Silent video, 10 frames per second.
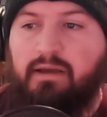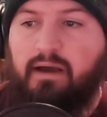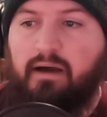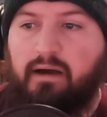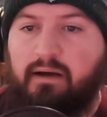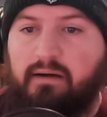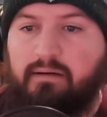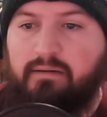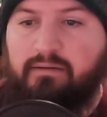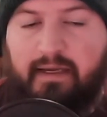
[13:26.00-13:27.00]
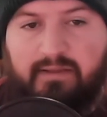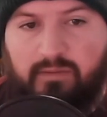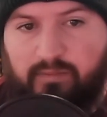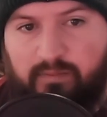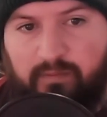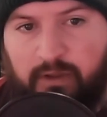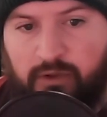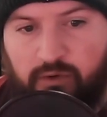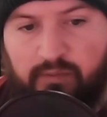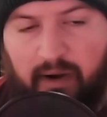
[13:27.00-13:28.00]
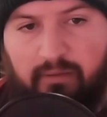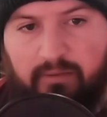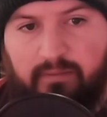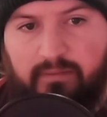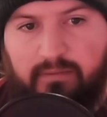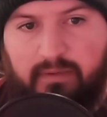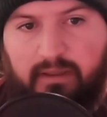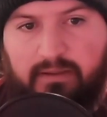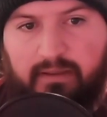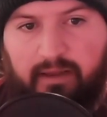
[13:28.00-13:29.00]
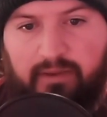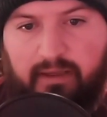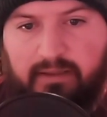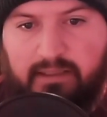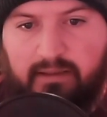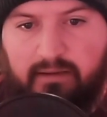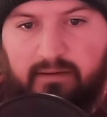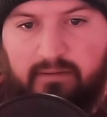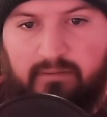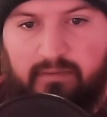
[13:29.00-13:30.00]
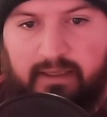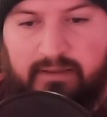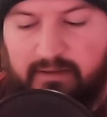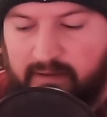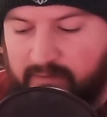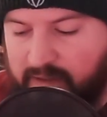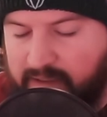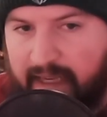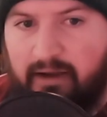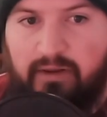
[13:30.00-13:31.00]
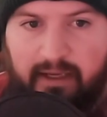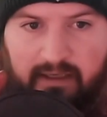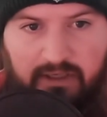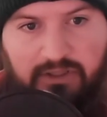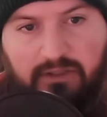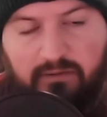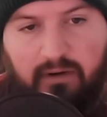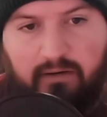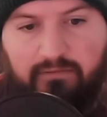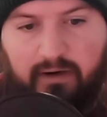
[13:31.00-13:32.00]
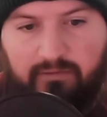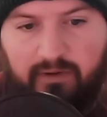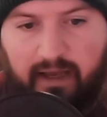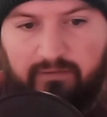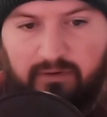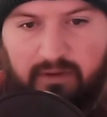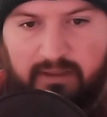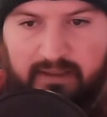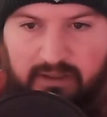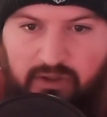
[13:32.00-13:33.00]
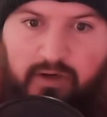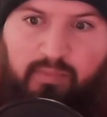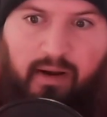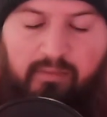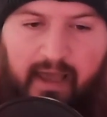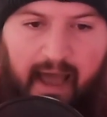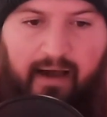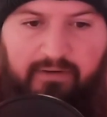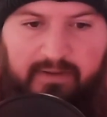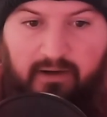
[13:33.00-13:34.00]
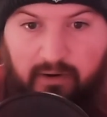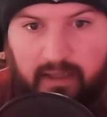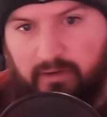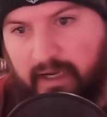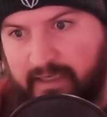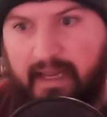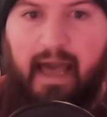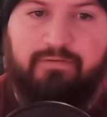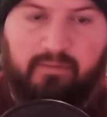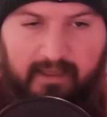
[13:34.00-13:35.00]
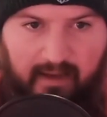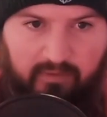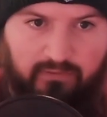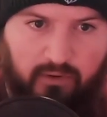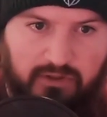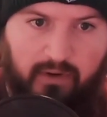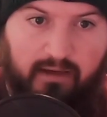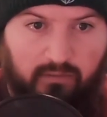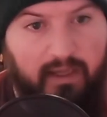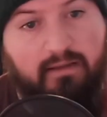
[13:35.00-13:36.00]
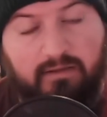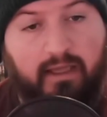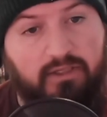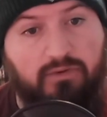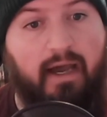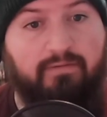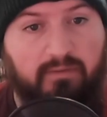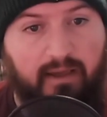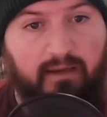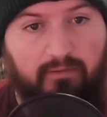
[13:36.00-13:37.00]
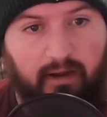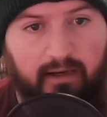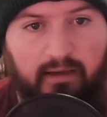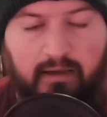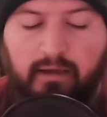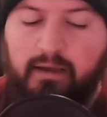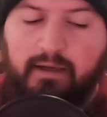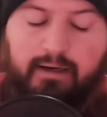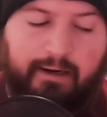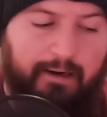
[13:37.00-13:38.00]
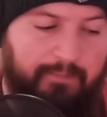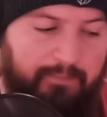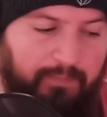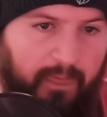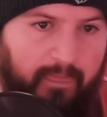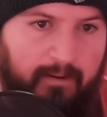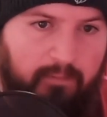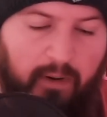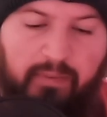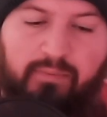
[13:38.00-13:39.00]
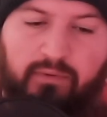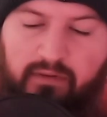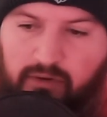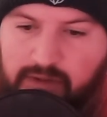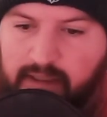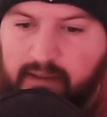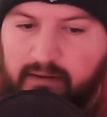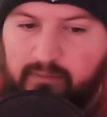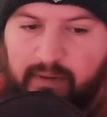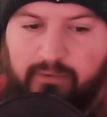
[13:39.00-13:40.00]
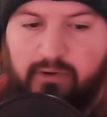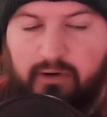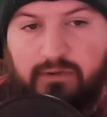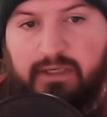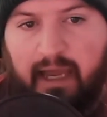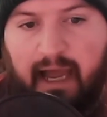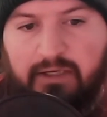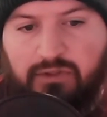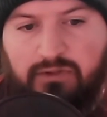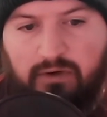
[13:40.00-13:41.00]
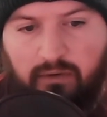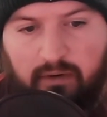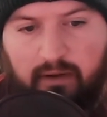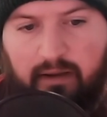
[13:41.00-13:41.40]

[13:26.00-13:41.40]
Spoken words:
that's a huge problem. I think it's the tail end issue of LiveView. It's a good problem to have. It's like, okay, look, I didn't have to make that before, so I can wait until I do have to make it, right? But people that are using Ash don't